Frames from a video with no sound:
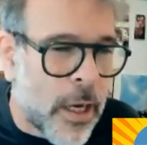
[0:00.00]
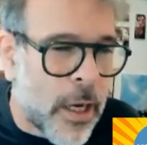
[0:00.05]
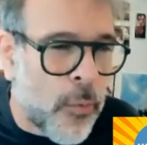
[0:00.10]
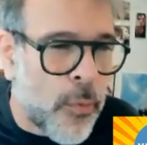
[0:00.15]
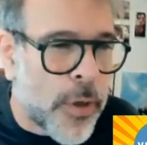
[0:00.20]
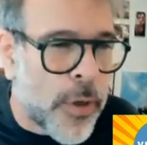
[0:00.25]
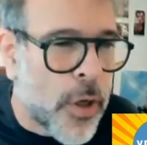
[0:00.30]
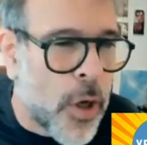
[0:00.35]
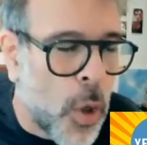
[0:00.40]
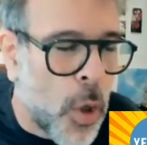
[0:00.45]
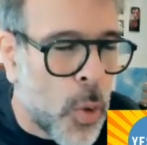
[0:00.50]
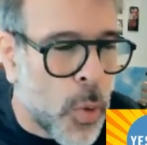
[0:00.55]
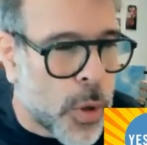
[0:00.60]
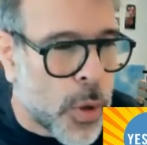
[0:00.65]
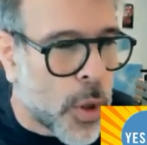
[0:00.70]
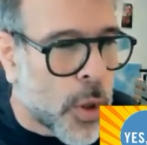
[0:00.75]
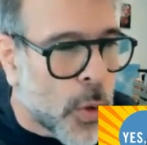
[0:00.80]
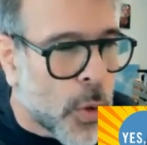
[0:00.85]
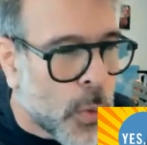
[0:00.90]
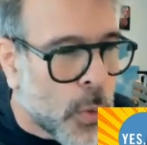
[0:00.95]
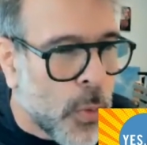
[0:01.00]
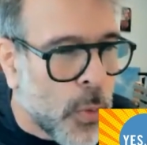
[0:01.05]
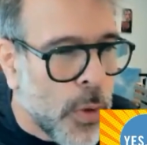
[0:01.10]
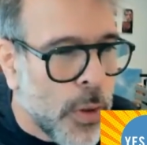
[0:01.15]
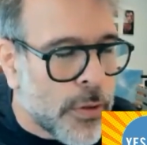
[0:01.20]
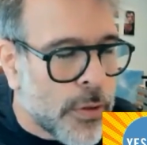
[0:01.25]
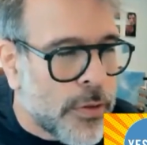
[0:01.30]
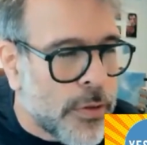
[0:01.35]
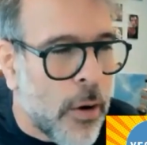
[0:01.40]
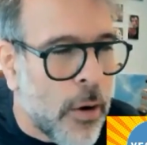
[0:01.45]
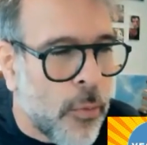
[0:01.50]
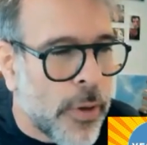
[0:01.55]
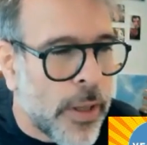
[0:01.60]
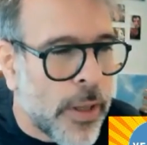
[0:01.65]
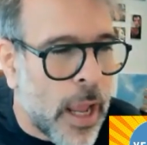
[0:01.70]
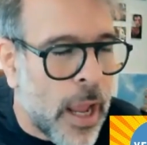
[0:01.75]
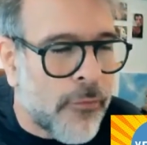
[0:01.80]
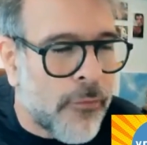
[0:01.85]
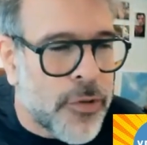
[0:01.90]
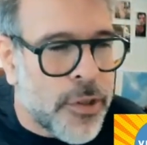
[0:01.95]
that we go through, that
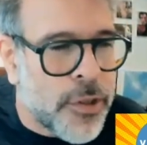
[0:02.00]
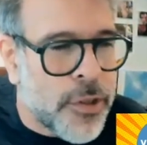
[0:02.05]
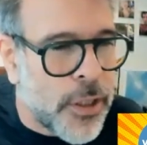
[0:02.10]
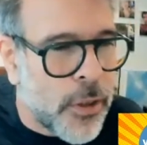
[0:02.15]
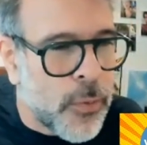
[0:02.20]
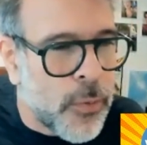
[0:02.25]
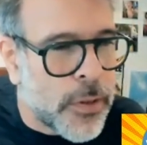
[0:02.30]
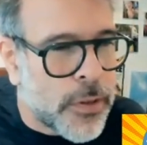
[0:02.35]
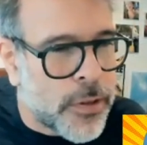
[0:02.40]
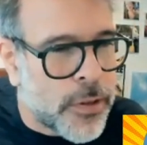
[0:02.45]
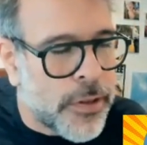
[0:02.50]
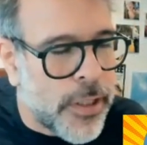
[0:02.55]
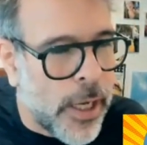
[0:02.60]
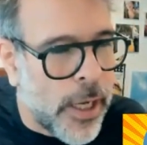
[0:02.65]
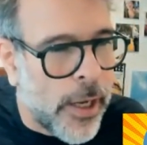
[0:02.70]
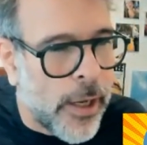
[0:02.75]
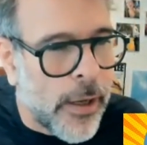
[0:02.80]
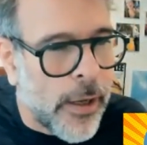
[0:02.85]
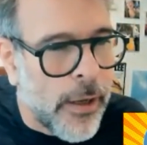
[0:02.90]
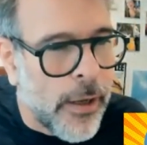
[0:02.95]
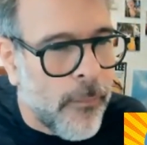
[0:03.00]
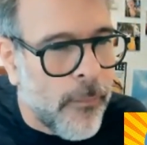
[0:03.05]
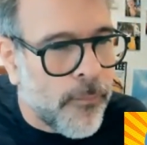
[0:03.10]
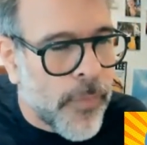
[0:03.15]
we have to deal with today,